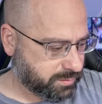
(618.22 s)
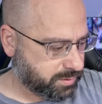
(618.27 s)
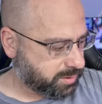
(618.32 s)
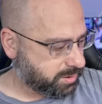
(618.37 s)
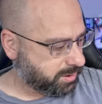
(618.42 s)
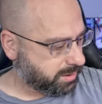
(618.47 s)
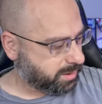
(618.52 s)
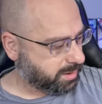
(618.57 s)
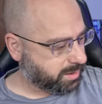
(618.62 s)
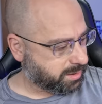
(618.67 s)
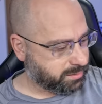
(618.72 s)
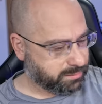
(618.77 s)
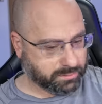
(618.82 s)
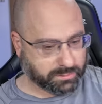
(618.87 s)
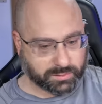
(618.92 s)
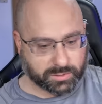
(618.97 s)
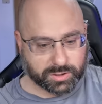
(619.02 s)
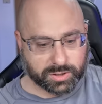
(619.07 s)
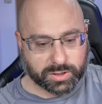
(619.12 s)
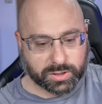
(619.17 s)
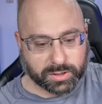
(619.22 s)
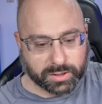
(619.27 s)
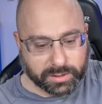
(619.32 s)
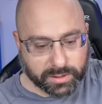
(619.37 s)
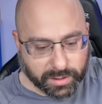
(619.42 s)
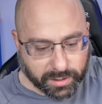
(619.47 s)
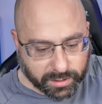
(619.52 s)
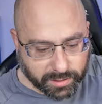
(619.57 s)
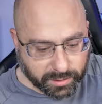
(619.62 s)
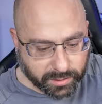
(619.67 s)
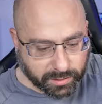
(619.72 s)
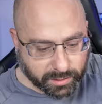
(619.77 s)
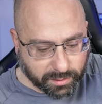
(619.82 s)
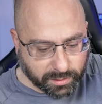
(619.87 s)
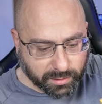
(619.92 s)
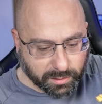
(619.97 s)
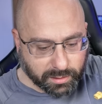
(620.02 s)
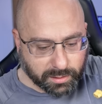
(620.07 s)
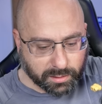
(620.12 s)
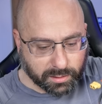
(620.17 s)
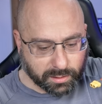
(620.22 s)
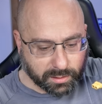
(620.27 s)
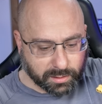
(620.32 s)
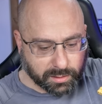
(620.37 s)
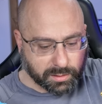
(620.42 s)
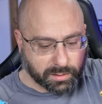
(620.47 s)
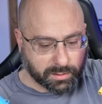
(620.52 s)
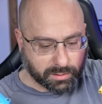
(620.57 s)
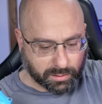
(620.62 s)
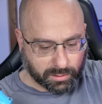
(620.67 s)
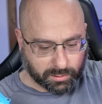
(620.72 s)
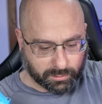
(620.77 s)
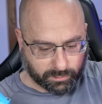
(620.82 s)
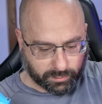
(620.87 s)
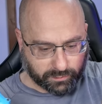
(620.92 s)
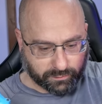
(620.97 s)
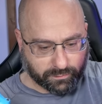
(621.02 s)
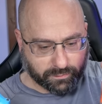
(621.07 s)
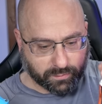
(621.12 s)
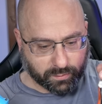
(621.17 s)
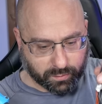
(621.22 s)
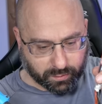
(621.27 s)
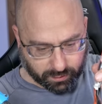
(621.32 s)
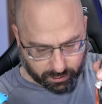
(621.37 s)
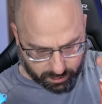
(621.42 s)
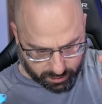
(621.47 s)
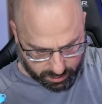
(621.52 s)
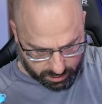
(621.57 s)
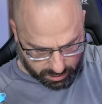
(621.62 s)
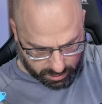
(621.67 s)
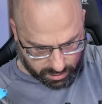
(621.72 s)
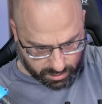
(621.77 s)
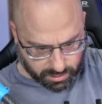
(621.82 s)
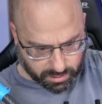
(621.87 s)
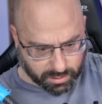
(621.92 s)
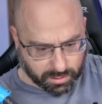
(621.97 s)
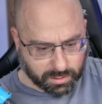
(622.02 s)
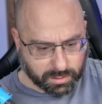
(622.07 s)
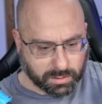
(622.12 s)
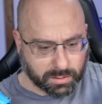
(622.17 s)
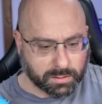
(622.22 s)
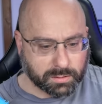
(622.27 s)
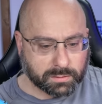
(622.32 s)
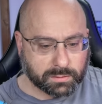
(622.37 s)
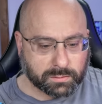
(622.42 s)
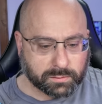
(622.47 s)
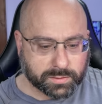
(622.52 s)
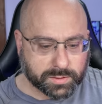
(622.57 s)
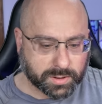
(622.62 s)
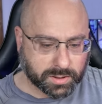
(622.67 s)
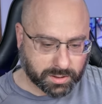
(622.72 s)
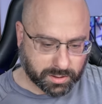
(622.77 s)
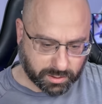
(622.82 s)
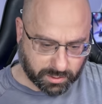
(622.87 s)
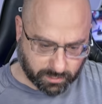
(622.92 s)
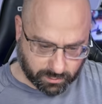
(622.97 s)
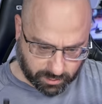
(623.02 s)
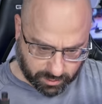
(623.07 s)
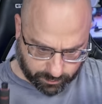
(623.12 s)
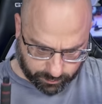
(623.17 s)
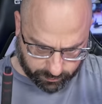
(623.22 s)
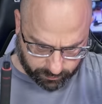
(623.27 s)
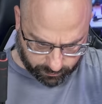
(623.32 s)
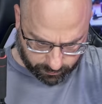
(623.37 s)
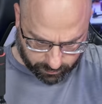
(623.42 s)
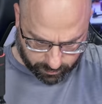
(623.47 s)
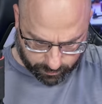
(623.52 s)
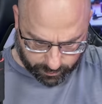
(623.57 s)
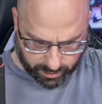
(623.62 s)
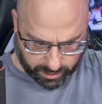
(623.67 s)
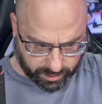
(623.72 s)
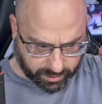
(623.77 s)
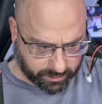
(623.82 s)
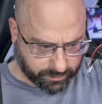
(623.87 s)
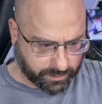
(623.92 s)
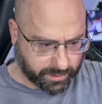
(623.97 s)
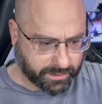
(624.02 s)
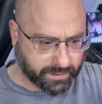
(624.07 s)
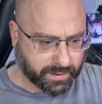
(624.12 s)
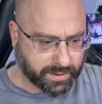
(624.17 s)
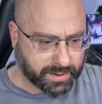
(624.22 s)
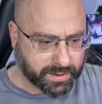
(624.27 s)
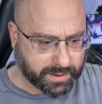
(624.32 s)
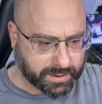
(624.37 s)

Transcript: which I kind of should have done before I... Oh, is it going to go up through the bottom? I think it